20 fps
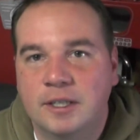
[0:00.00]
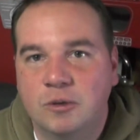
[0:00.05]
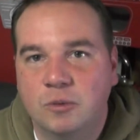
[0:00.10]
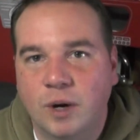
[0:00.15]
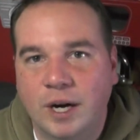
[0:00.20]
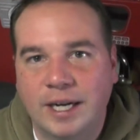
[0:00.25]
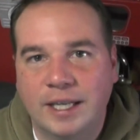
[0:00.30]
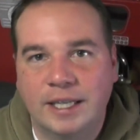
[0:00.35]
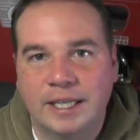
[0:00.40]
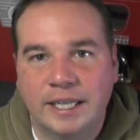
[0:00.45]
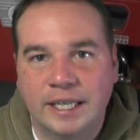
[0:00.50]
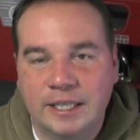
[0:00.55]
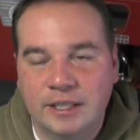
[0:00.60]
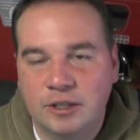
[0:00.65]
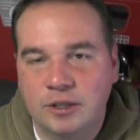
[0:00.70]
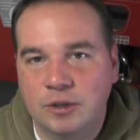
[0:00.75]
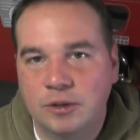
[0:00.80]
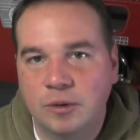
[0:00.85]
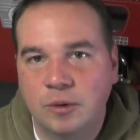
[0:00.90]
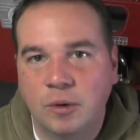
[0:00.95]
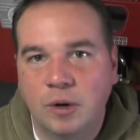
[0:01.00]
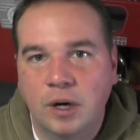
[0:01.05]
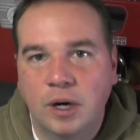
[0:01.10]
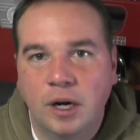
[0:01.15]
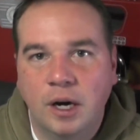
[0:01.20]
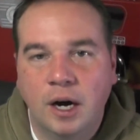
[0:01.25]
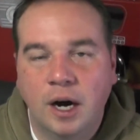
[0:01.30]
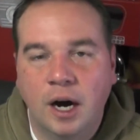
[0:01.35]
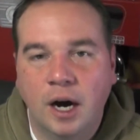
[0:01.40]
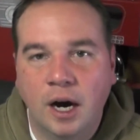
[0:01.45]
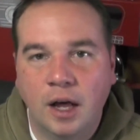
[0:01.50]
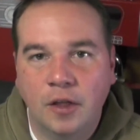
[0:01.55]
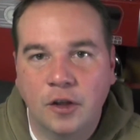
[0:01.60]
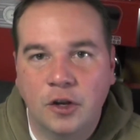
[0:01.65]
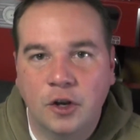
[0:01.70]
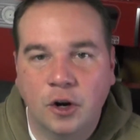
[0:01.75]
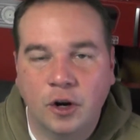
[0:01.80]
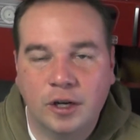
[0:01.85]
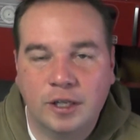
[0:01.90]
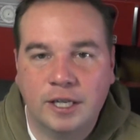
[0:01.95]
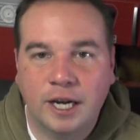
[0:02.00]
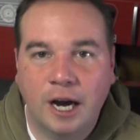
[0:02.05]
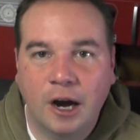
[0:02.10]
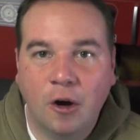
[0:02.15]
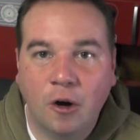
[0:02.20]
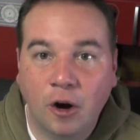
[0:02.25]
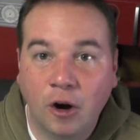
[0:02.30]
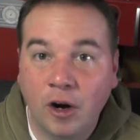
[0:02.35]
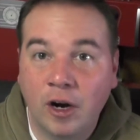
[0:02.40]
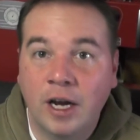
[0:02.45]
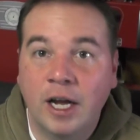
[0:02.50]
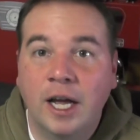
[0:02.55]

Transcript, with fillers: directly into uh, the Dark Tower.